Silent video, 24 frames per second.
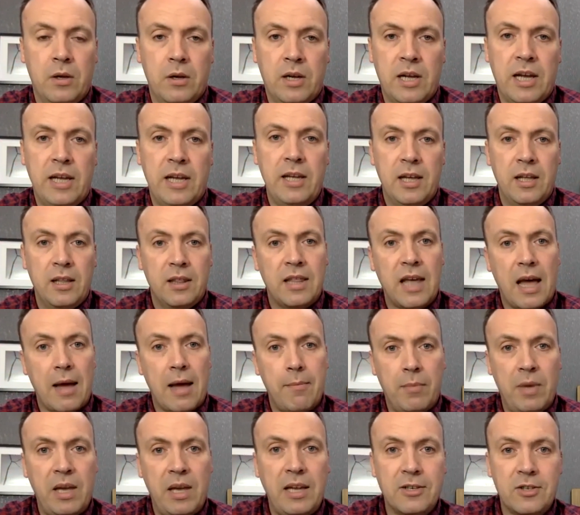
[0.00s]
Okay, that
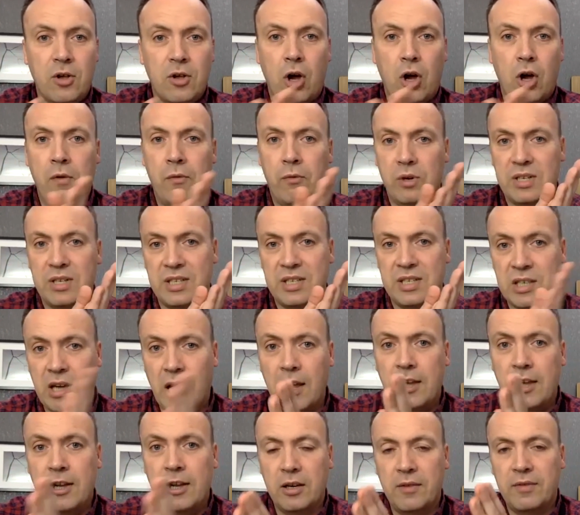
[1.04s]
means that over a
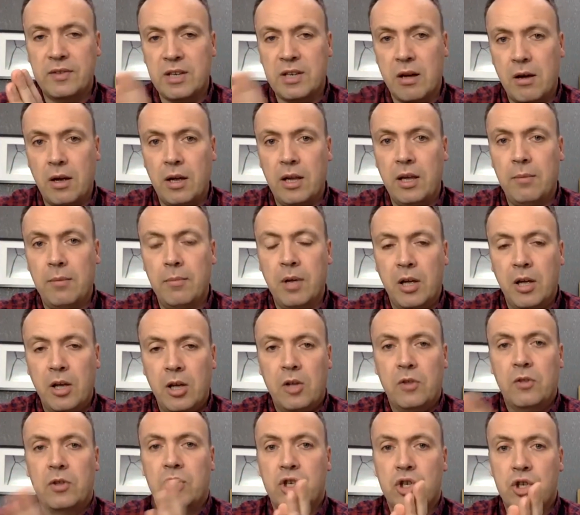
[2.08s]
cycle of time,
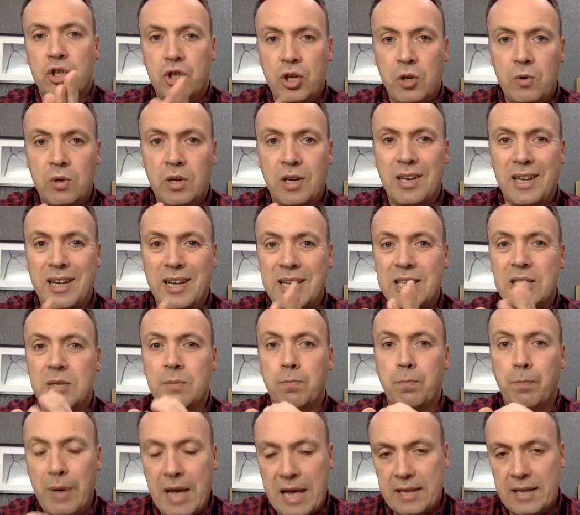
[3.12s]
the student is
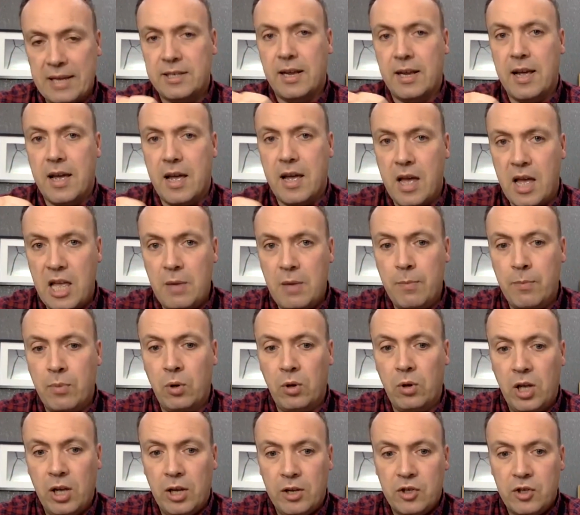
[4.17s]
better
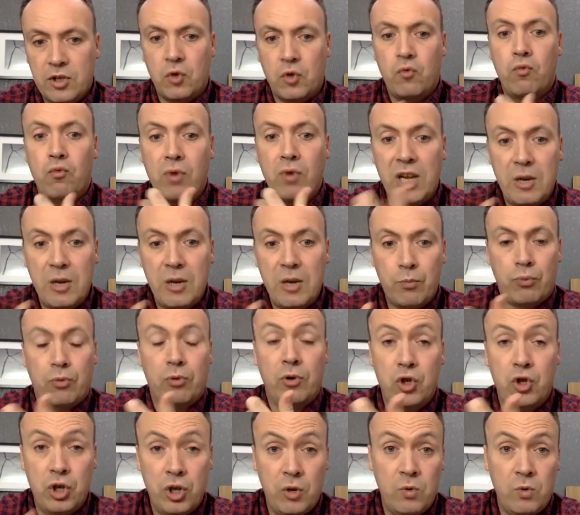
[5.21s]
able to
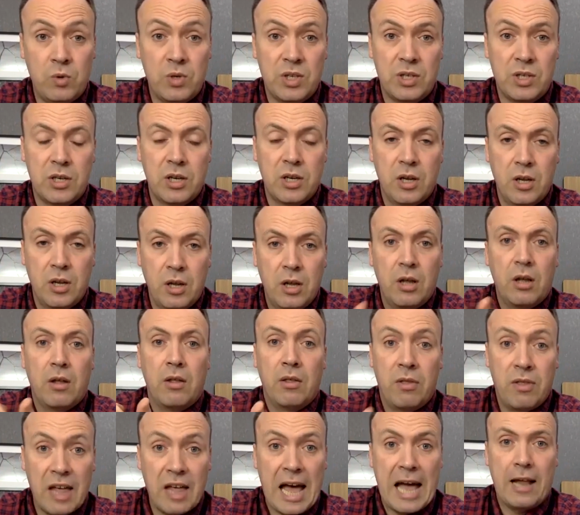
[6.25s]
reproduce
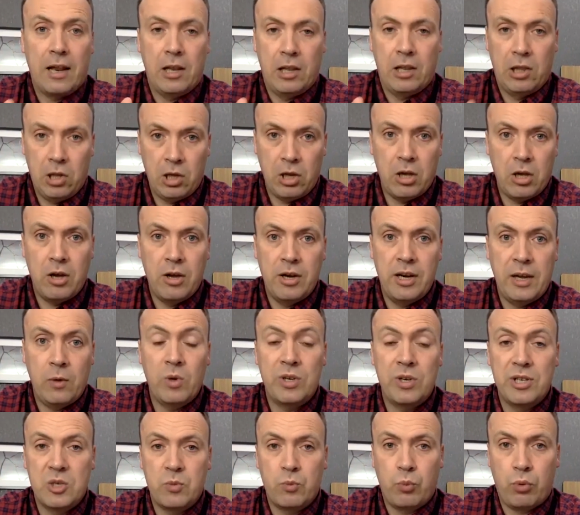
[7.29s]
that learning
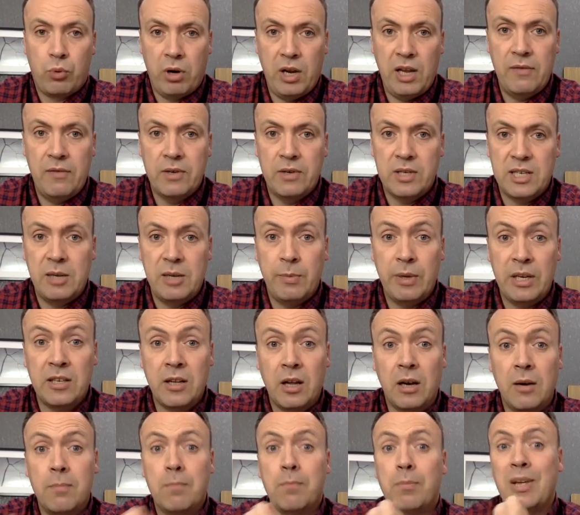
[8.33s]
which has previously been
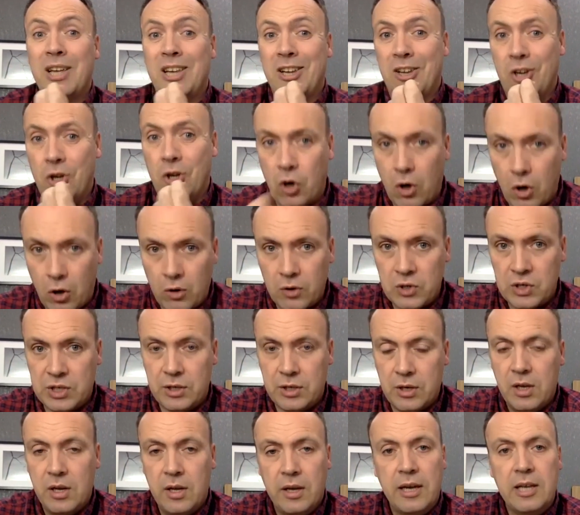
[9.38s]
done because
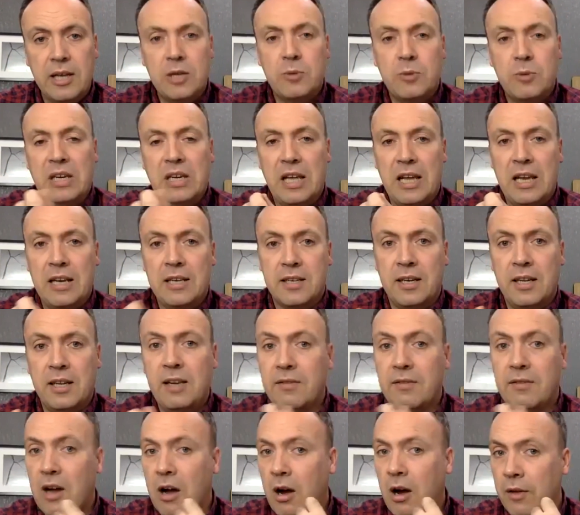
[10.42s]
it's been
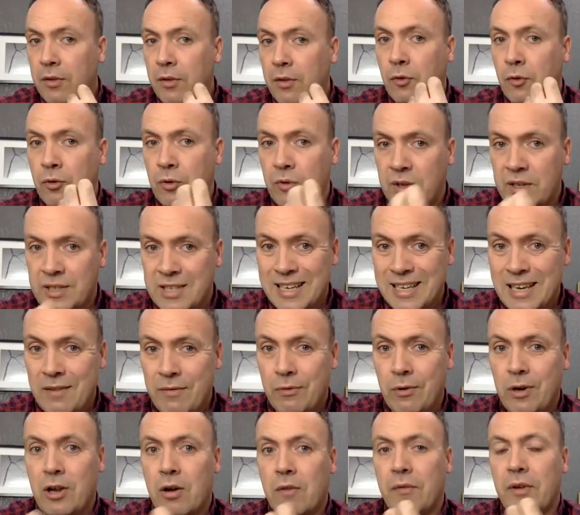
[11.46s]
interleaved either through the
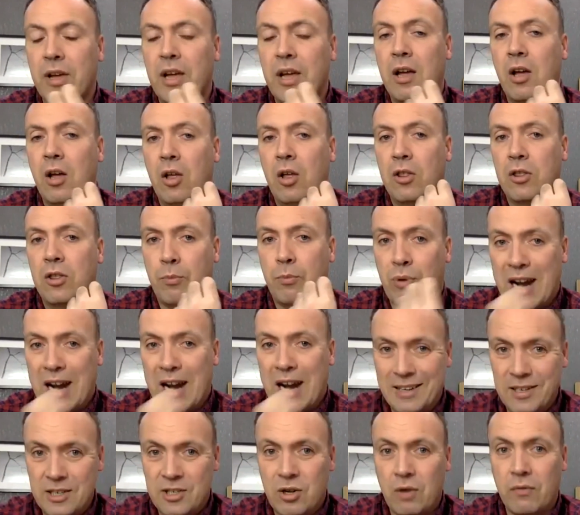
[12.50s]
delivery of it, the
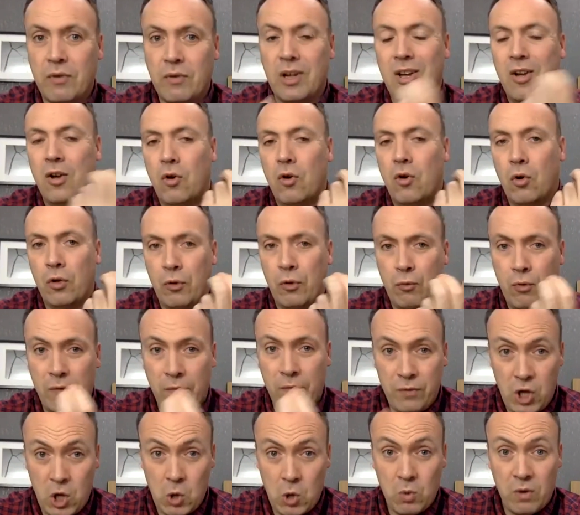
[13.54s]
practice of it, or the
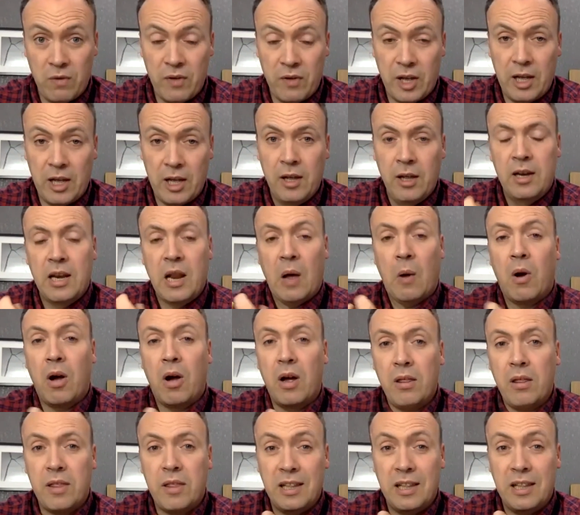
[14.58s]
review of it. Now, I
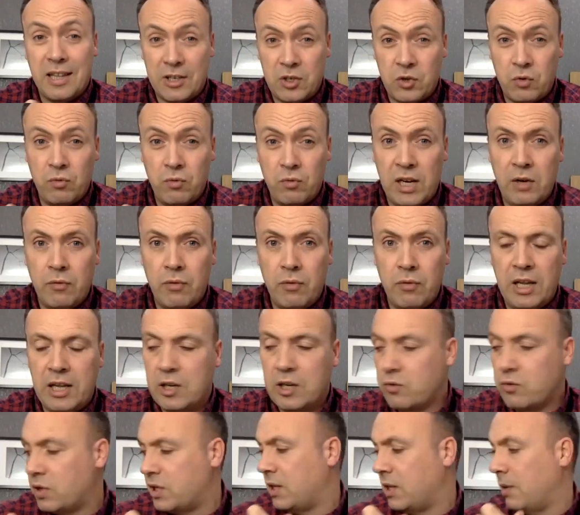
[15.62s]
think that's really, really
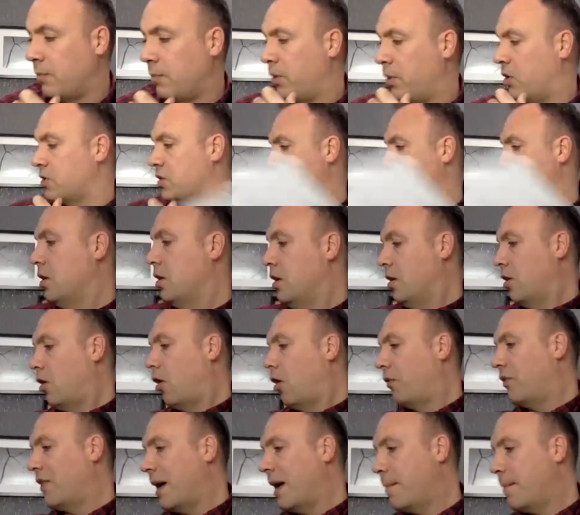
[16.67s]
interesting because
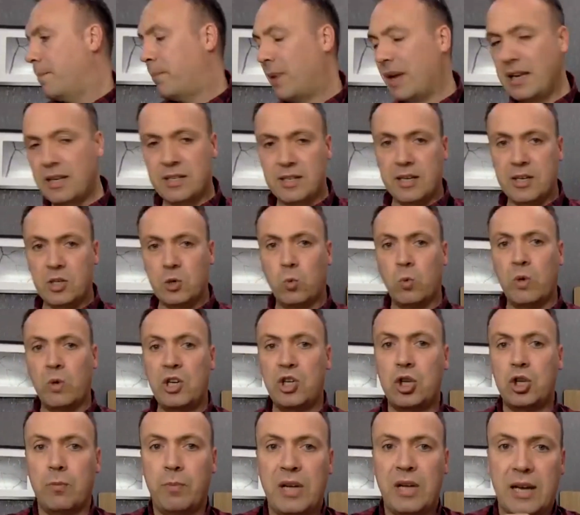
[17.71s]
on that basis, we
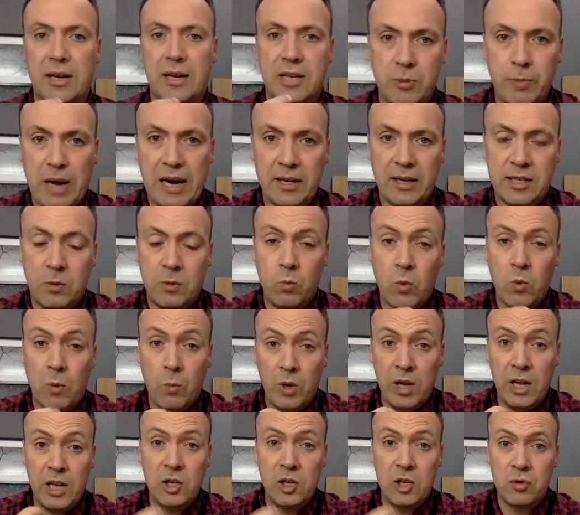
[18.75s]
should be expecting when
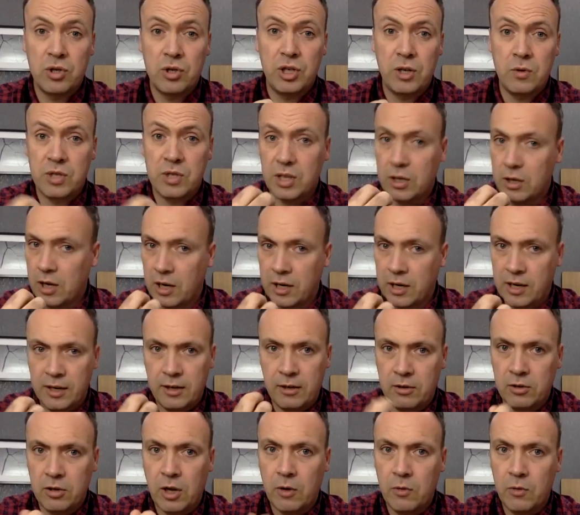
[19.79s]
we introduce a little
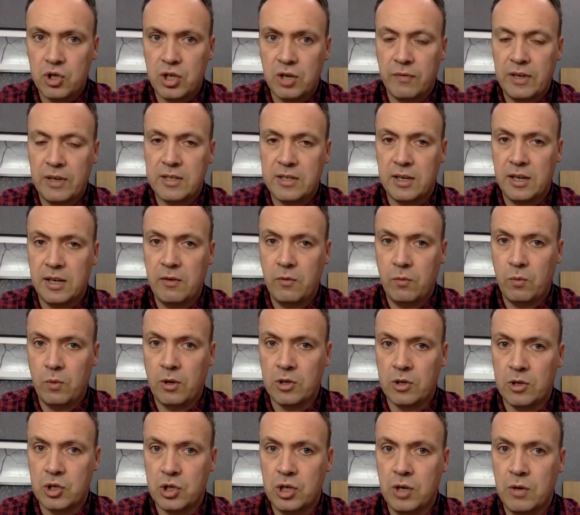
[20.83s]
notion of interleaving with our
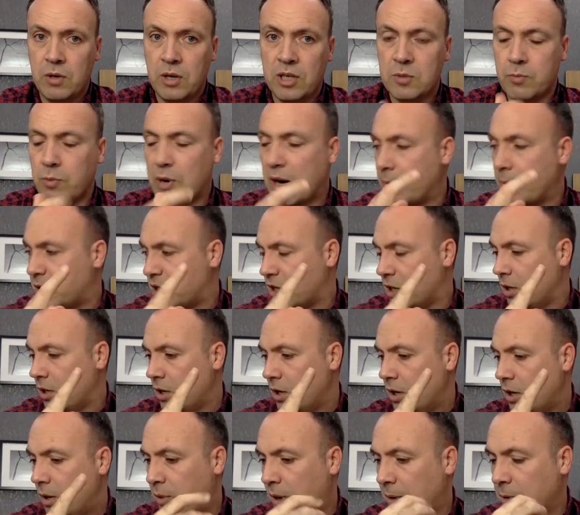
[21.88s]
students, perhaps
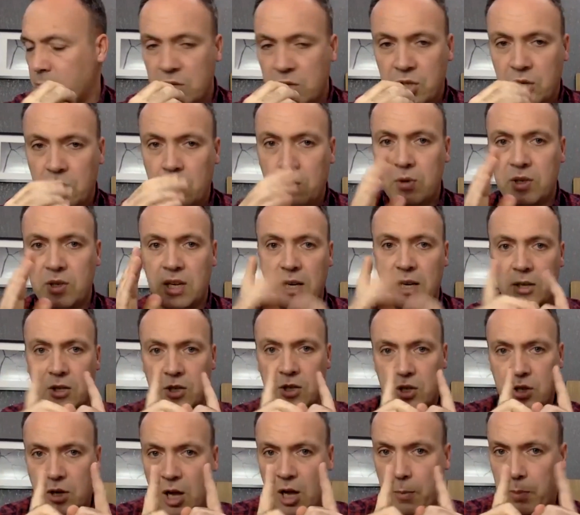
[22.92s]
we do
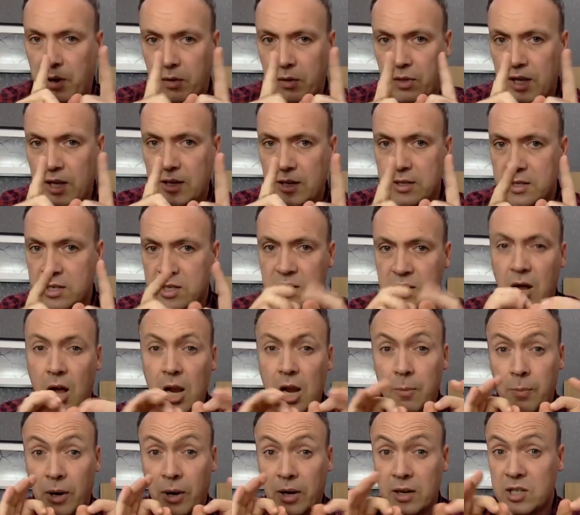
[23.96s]
teach a couple of things
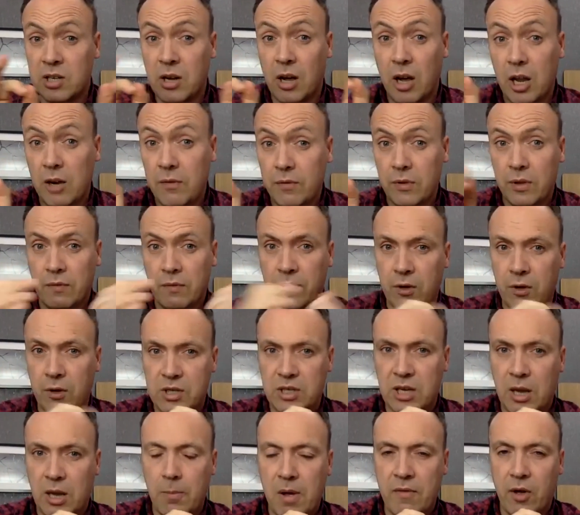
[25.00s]
side by side for the first
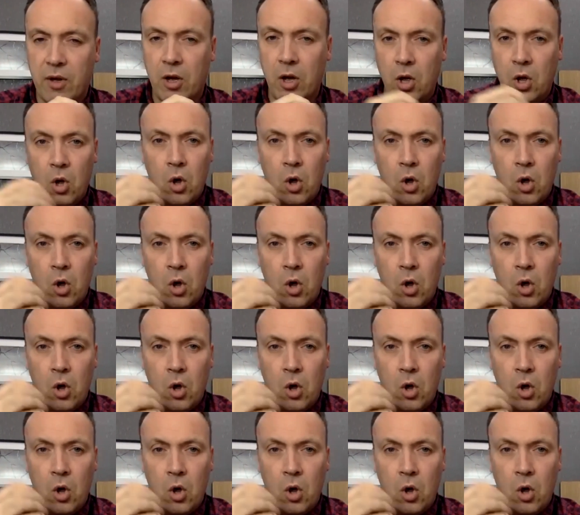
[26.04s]
time ever.